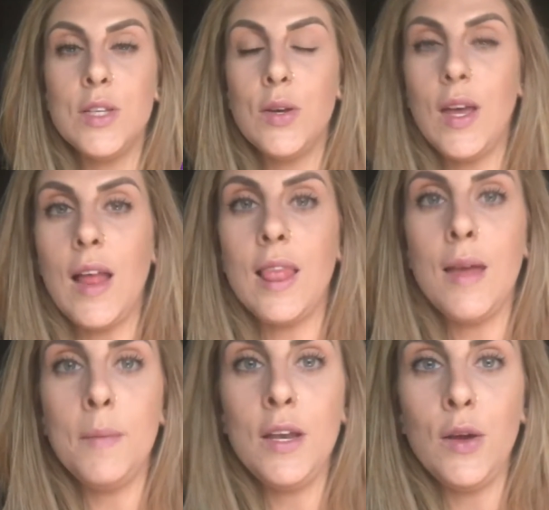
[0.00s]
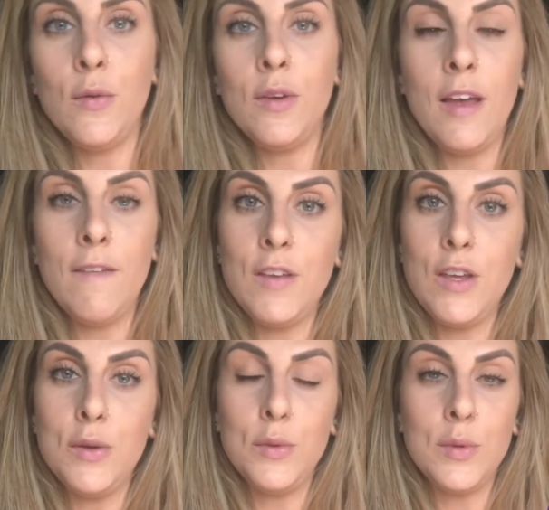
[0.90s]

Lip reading: So yeah, let me know if you